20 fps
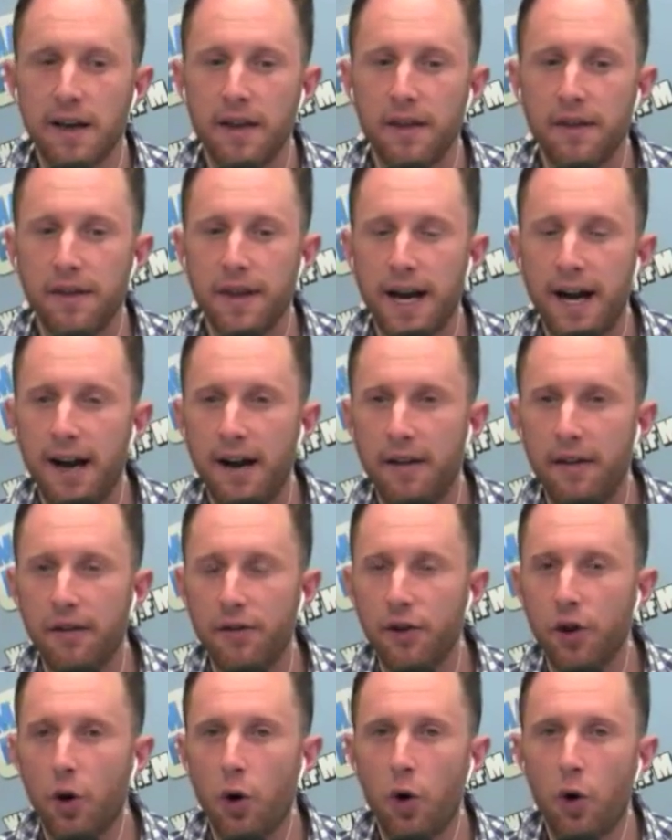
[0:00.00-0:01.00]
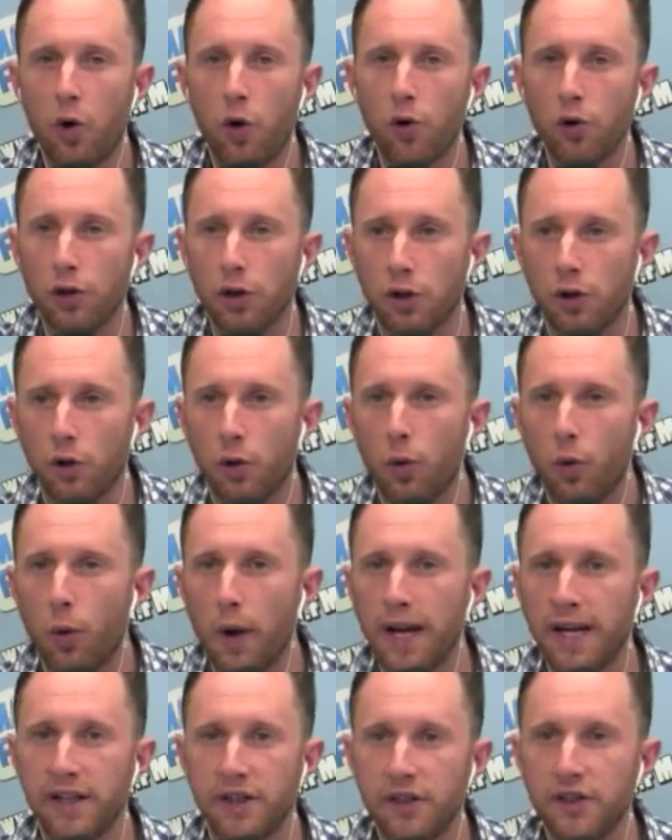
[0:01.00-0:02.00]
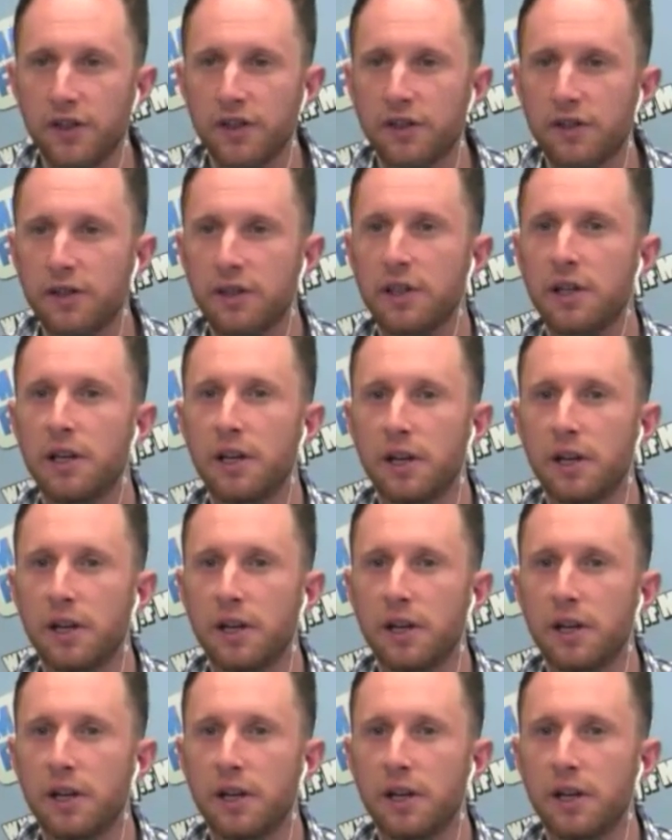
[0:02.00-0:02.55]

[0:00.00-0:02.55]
that the whole equation